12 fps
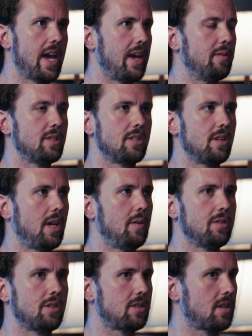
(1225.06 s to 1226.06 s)
Yeah, he
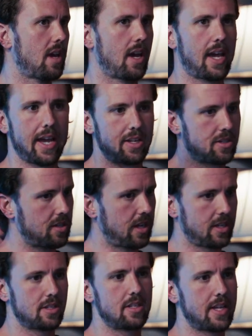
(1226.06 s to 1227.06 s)
was just like, hey, just
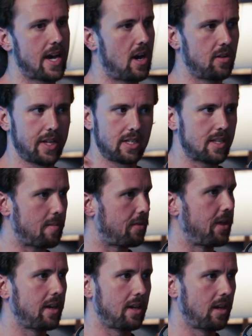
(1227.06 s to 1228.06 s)
like sit down, like stop
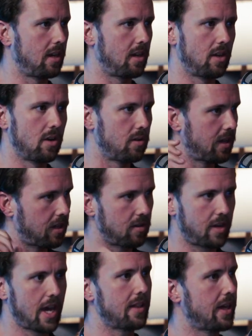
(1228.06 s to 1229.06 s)
thinking, you know, like you
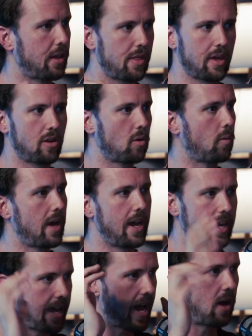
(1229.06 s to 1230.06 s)
can't like think your
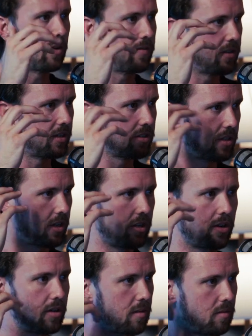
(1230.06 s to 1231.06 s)
way out of this. Like
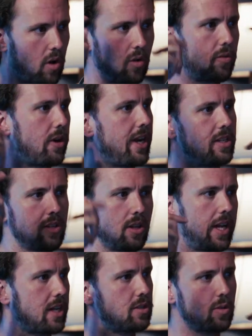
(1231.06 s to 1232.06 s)
you're over
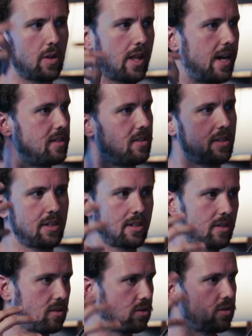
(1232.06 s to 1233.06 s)

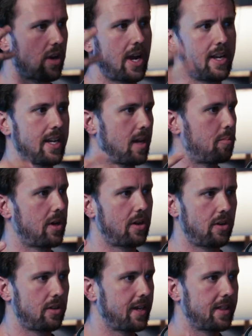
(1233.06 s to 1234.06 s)
intellectualizing, trying to get
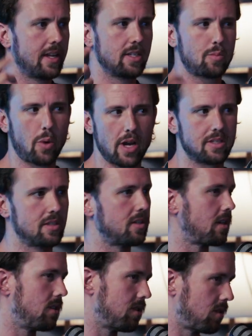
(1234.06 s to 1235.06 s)
better. Like this process
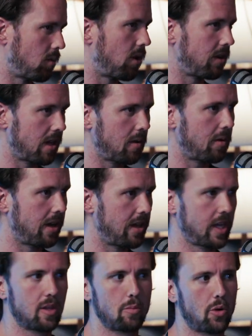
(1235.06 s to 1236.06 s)
like doesn't work that way.
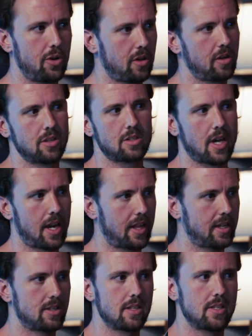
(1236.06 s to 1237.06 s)
Like the more you can just kind of
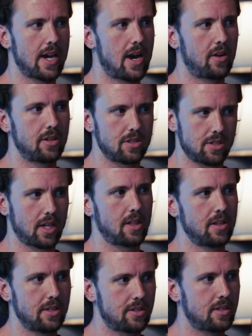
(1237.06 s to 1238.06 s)
like sit down and just like
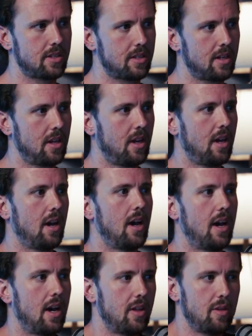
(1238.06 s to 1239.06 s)
listen,
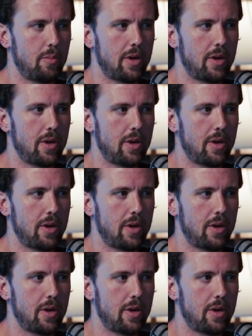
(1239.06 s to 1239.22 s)
the